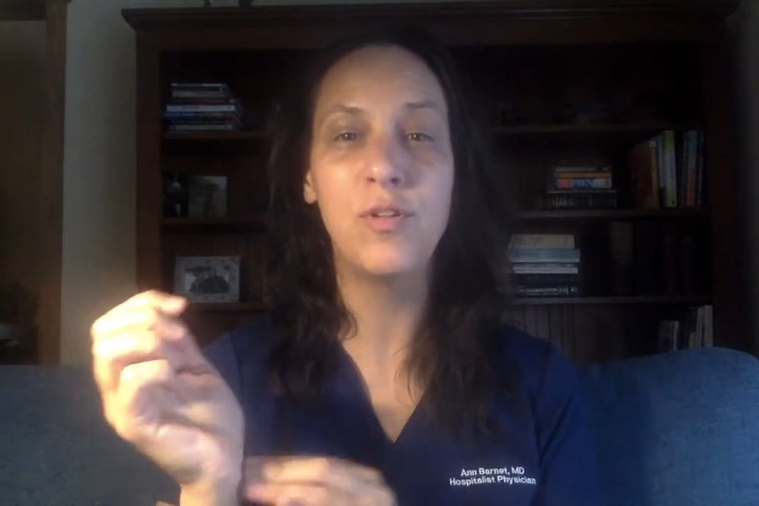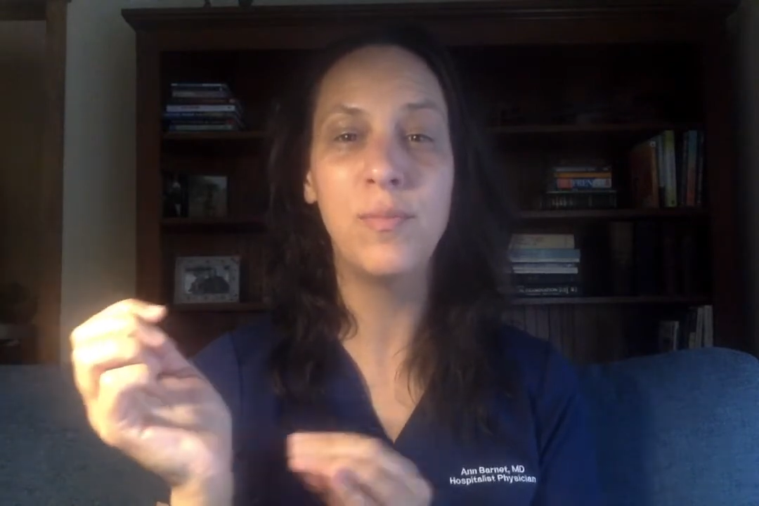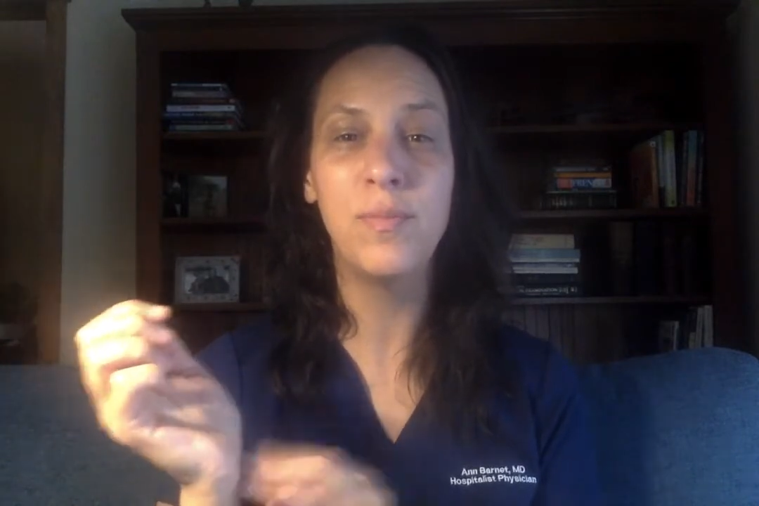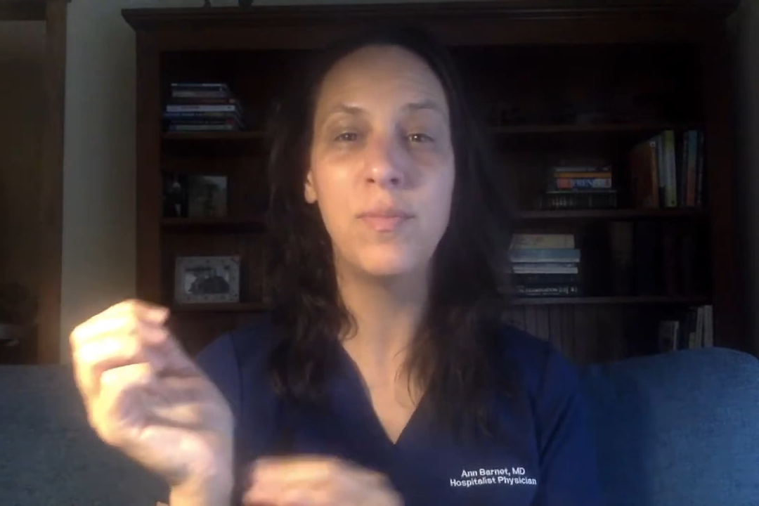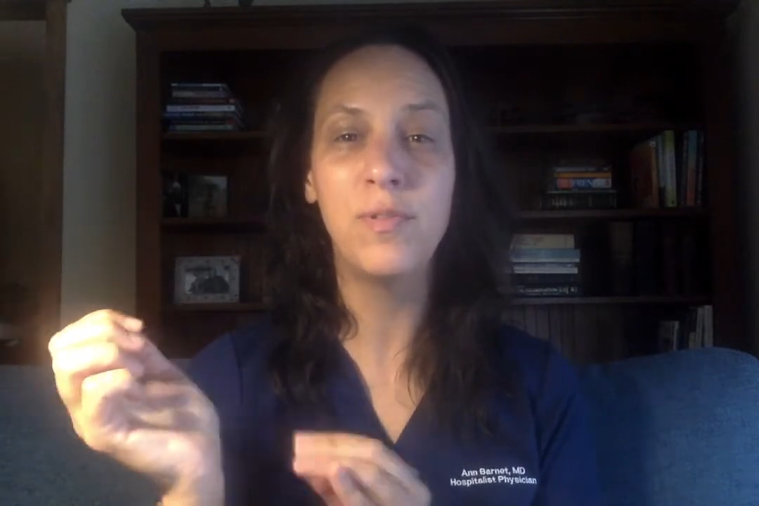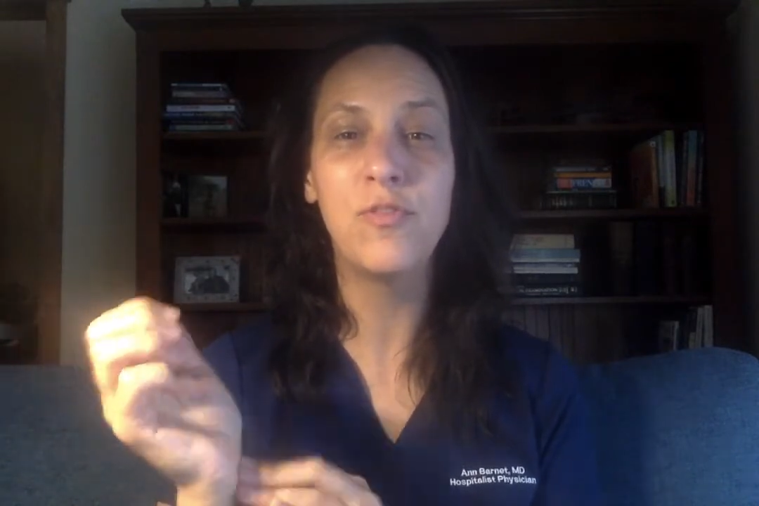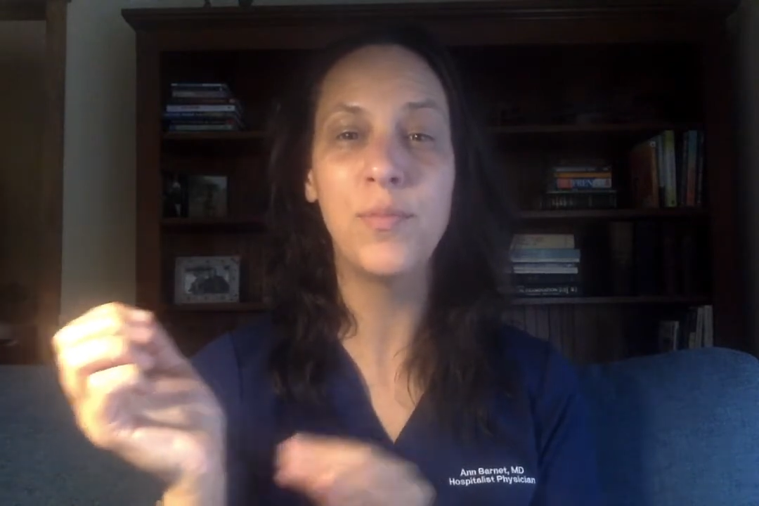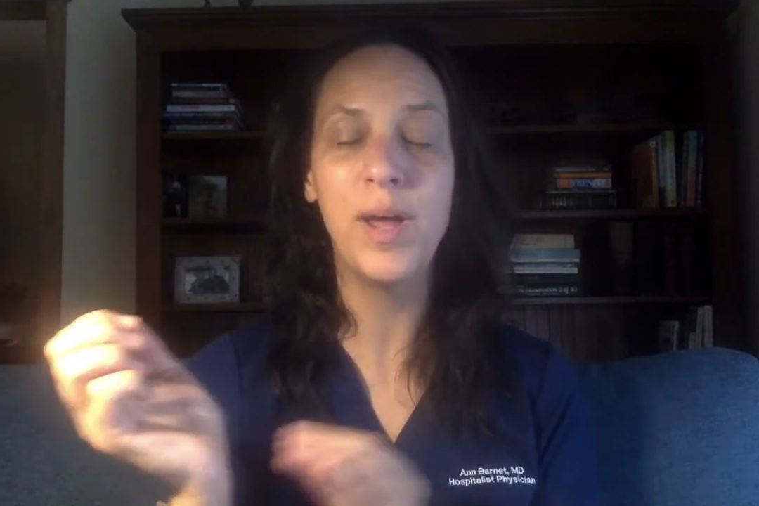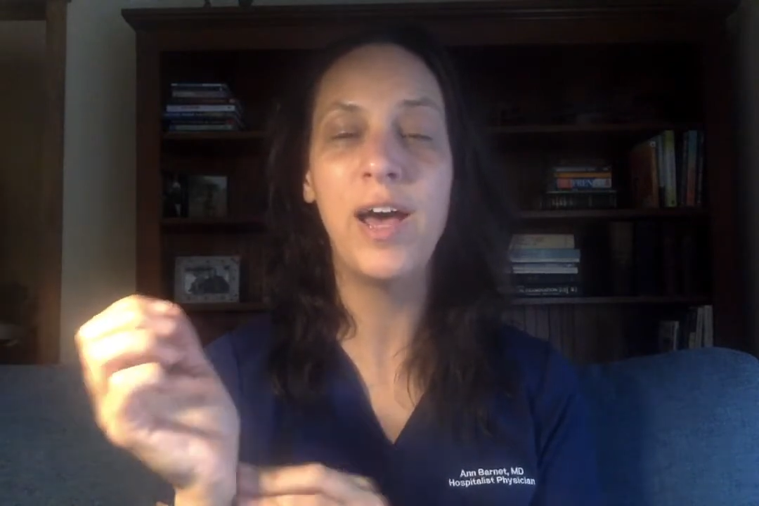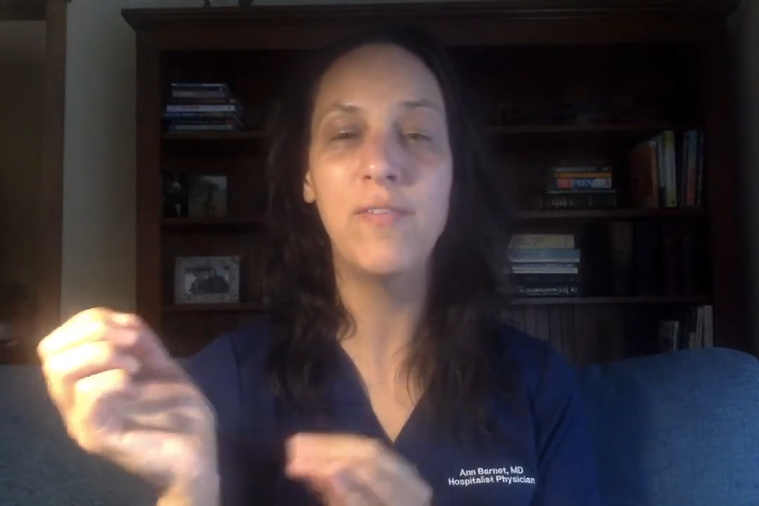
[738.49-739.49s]
from
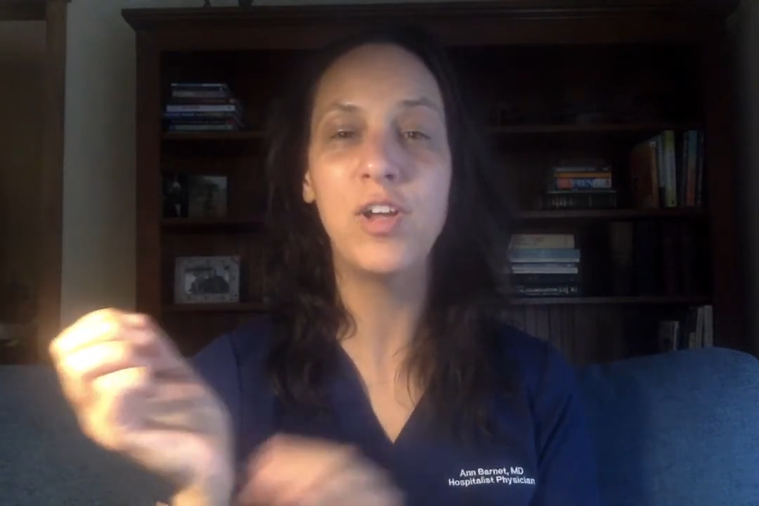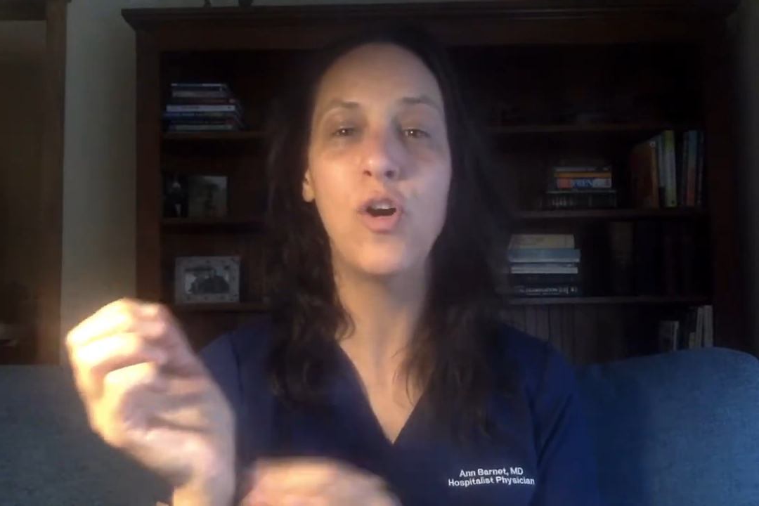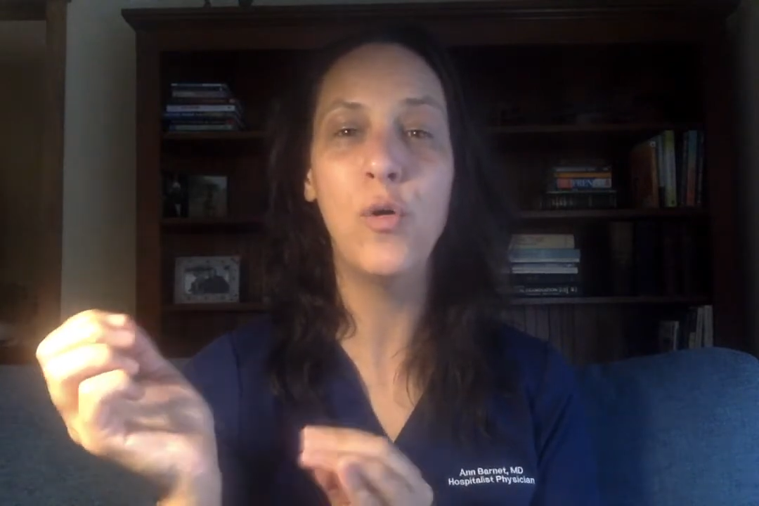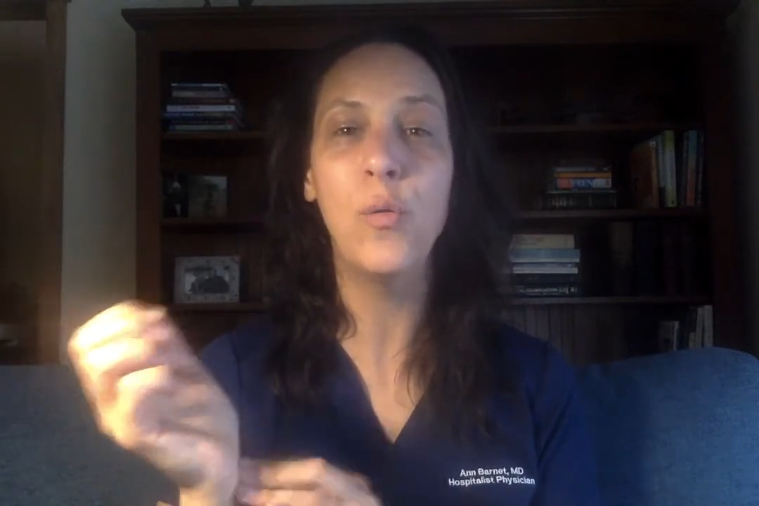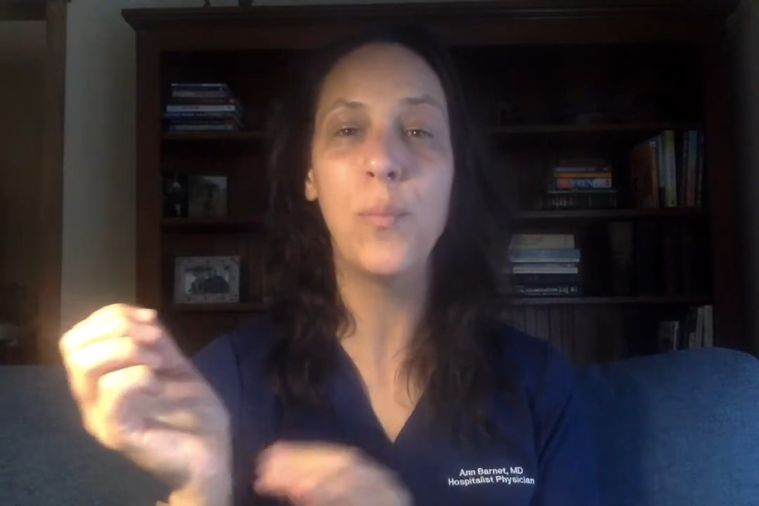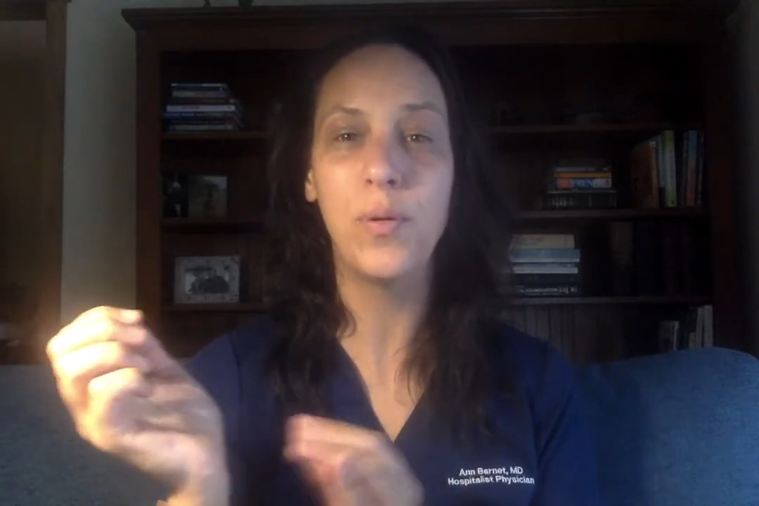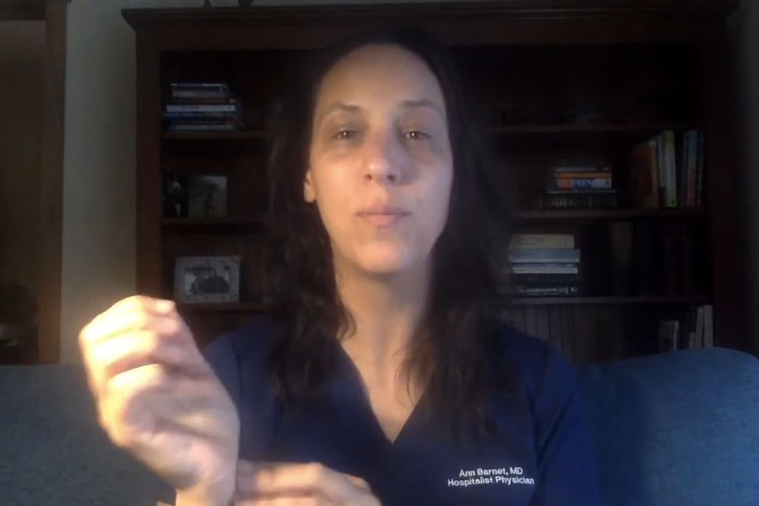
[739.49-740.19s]
having hope.